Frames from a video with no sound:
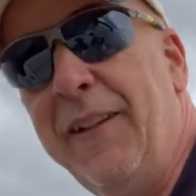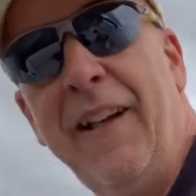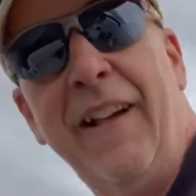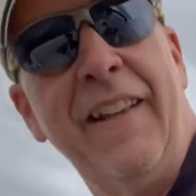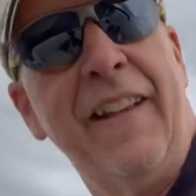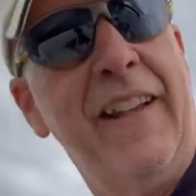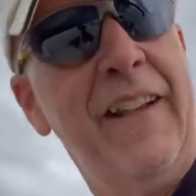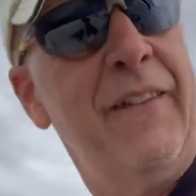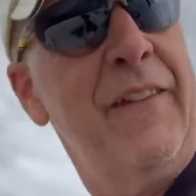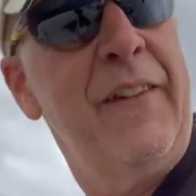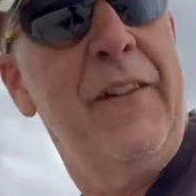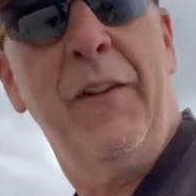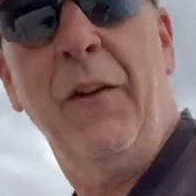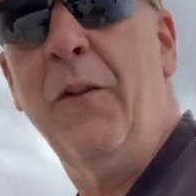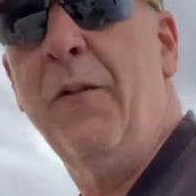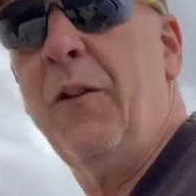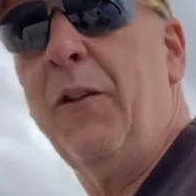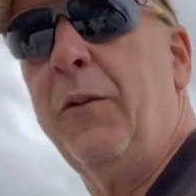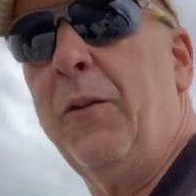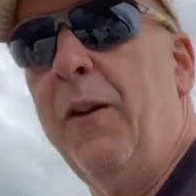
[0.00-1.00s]
I think if it's
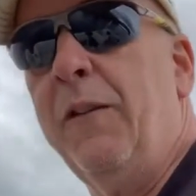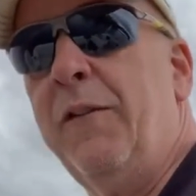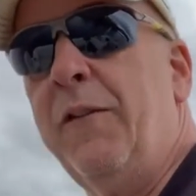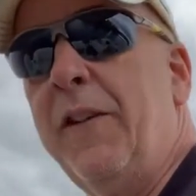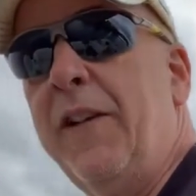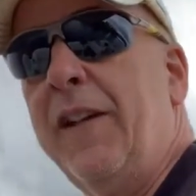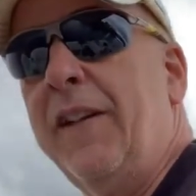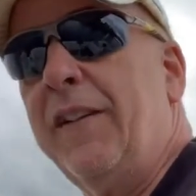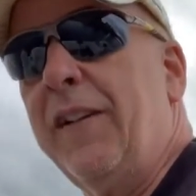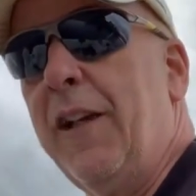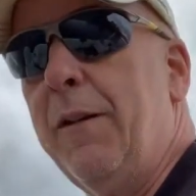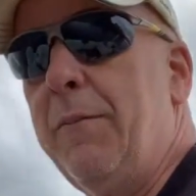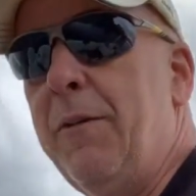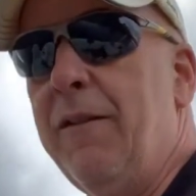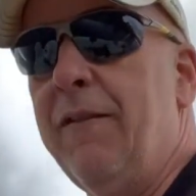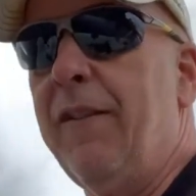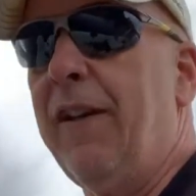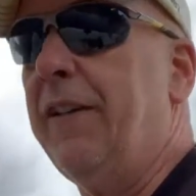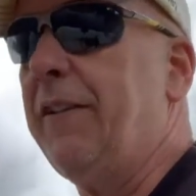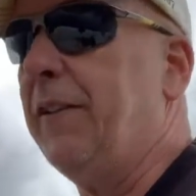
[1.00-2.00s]
over 12 feet, it's got to
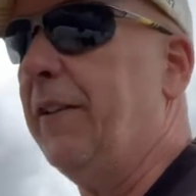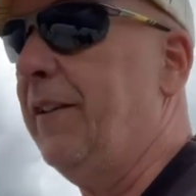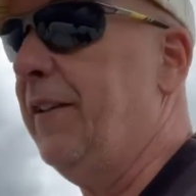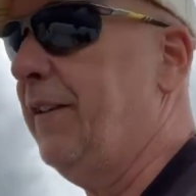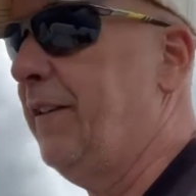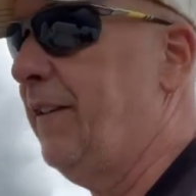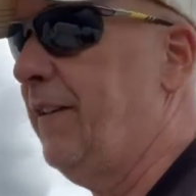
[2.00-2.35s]
be a vessel.